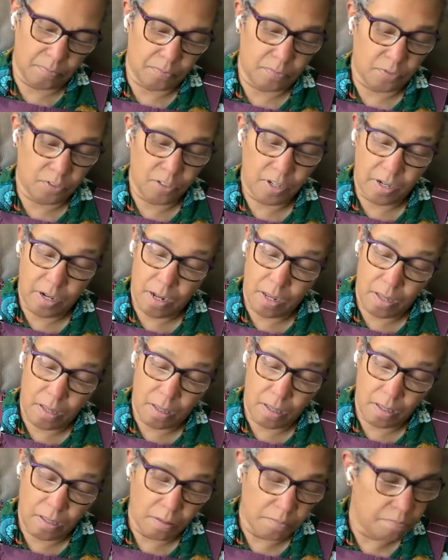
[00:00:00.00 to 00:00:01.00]

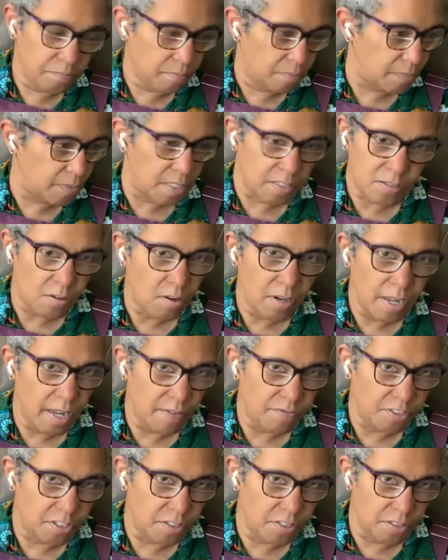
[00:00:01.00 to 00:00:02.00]
Ta-da! That's all I
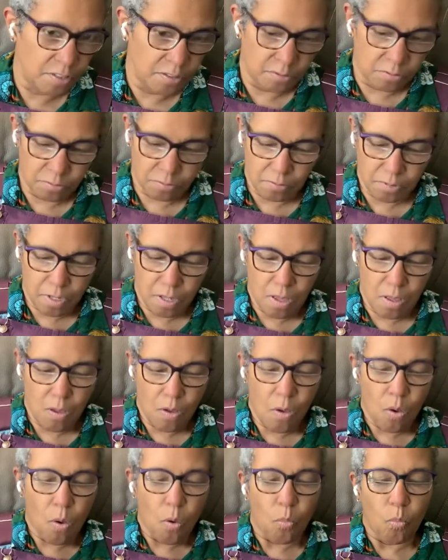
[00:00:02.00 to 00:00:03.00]
have to do.
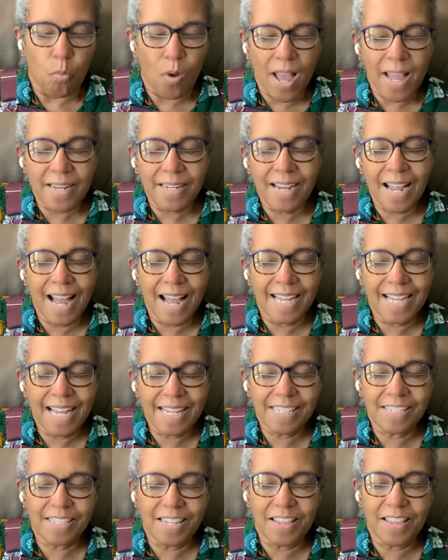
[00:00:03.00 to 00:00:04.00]
When I
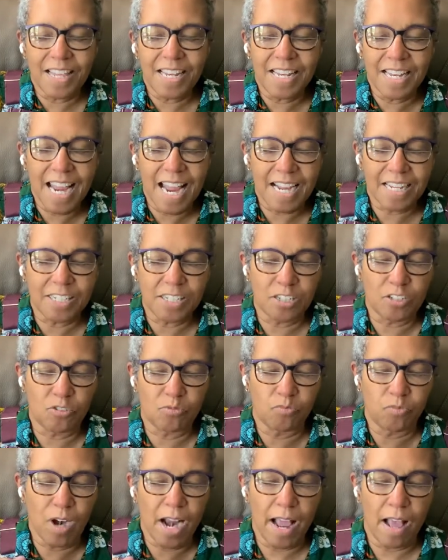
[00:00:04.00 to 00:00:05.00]
get to the next
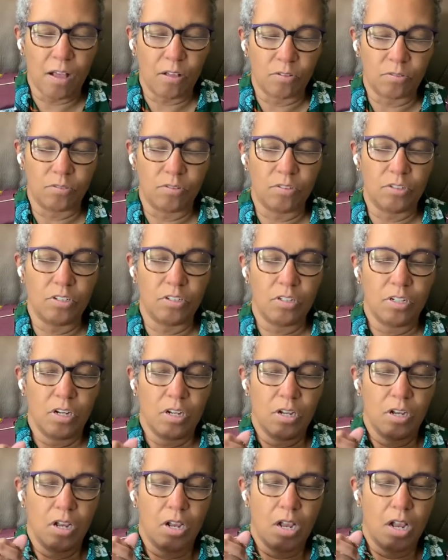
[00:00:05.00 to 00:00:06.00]
round,
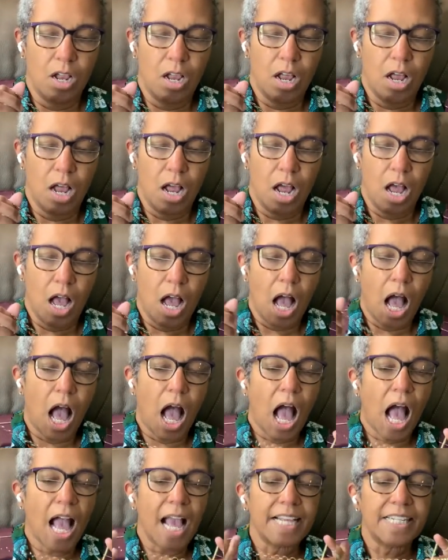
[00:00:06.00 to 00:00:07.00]

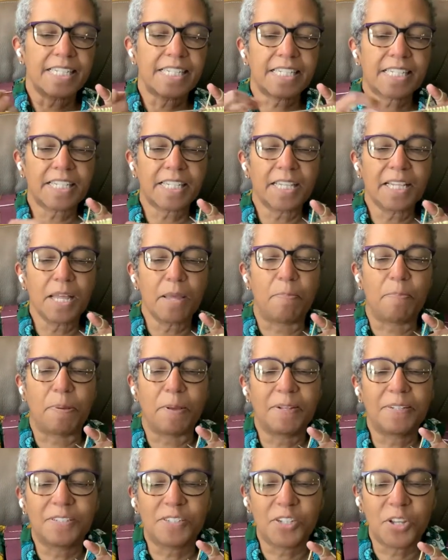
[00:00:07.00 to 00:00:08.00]
I slip
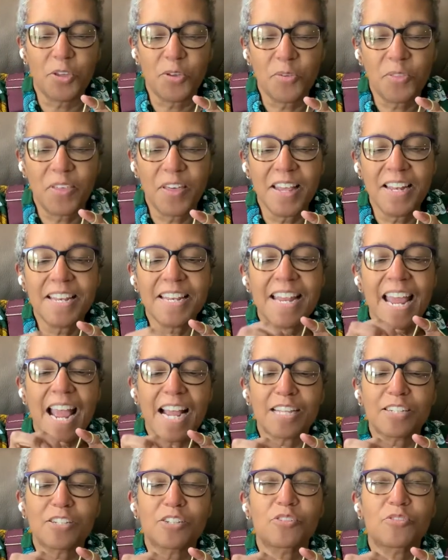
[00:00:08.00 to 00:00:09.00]
to the
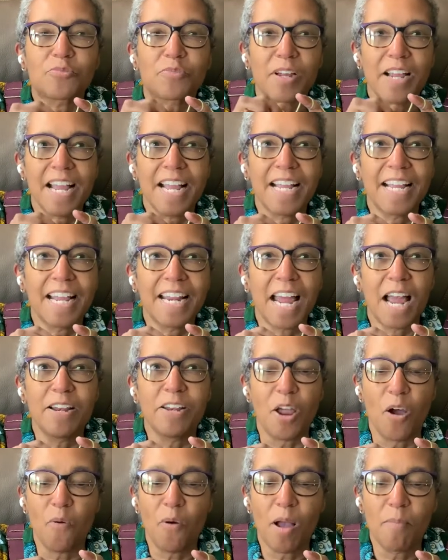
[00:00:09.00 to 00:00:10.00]
next ring and I
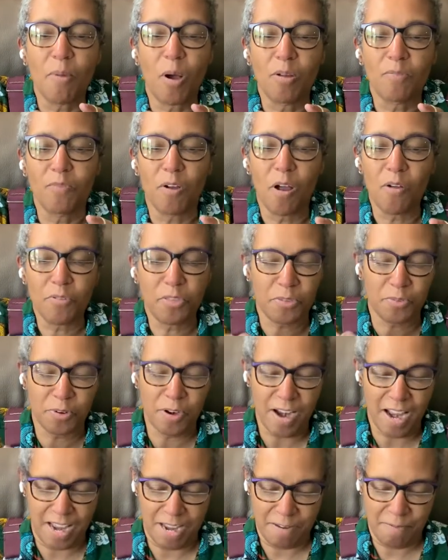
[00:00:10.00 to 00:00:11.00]
know I'm on row
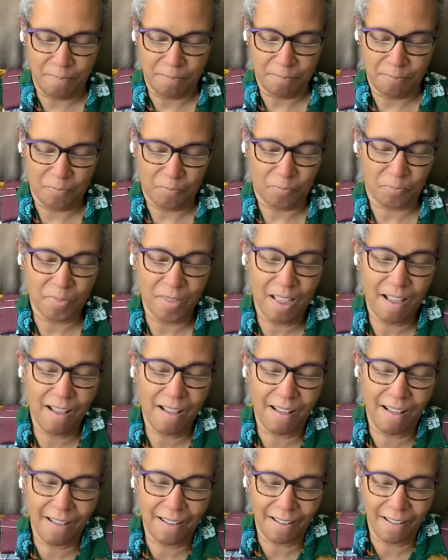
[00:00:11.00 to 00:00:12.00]
three.
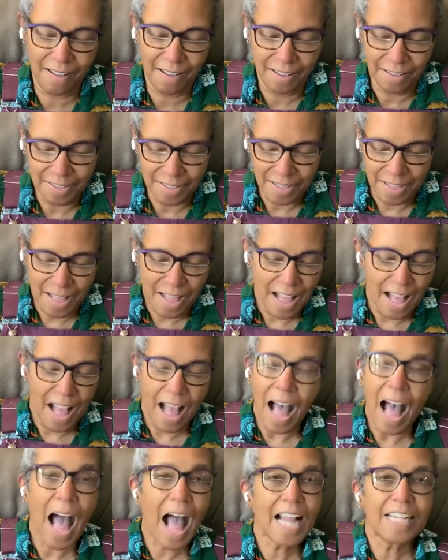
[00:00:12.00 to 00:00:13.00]

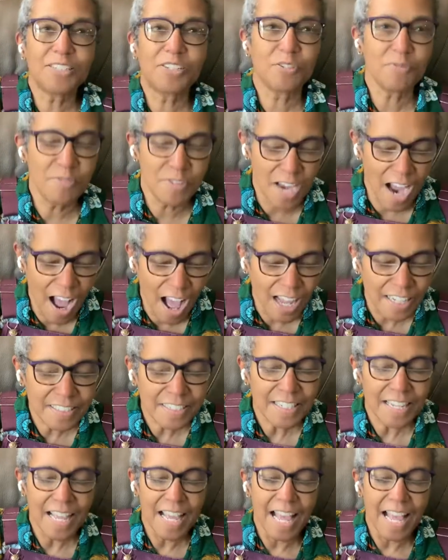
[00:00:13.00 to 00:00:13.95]
I do not